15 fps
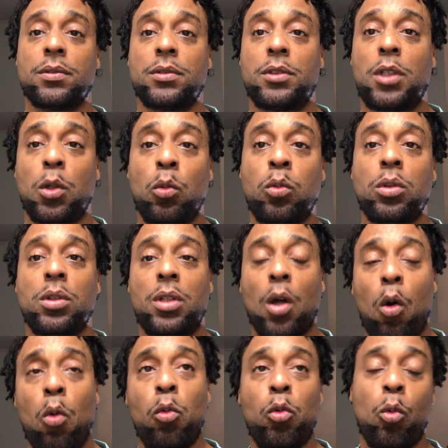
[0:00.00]

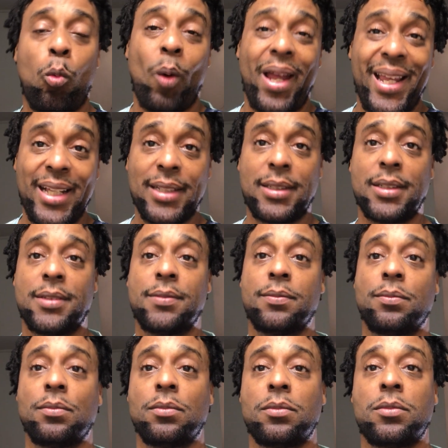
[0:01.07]
Don't wait
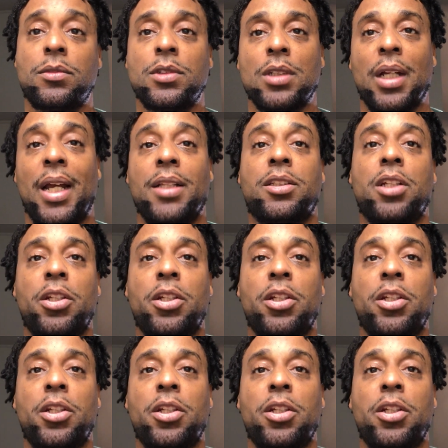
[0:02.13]
until